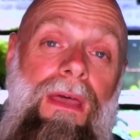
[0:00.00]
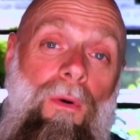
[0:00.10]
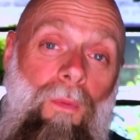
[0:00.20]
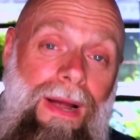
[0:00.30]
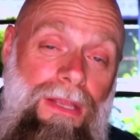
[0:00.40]

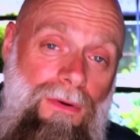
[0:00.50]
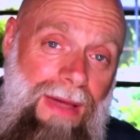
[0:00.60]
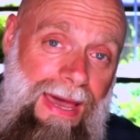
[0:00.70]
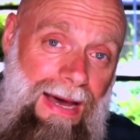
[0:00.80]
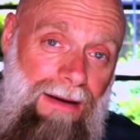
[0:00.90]
When you
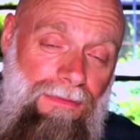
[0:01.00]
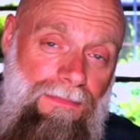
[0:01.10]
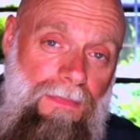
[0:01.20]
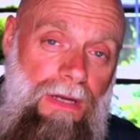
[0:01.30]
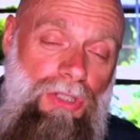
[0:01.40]
have
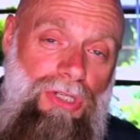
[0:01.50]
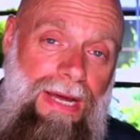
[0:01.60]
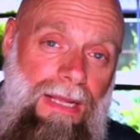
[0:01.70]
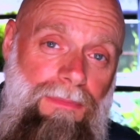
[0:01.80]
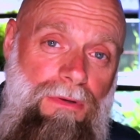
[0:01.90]
a
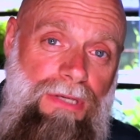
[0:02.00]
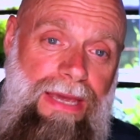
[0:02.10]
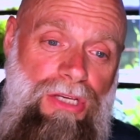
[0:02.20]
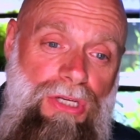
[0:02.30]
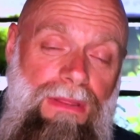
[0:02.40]
genetic
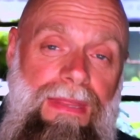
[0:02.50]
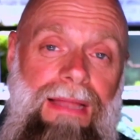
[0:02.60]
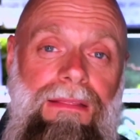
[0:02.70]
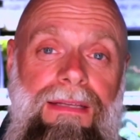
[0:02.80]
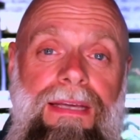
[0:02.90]
mutation
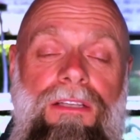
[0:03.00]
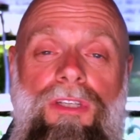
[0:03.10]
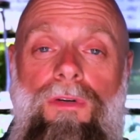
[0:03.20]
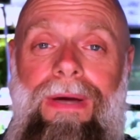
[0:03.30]
that leads to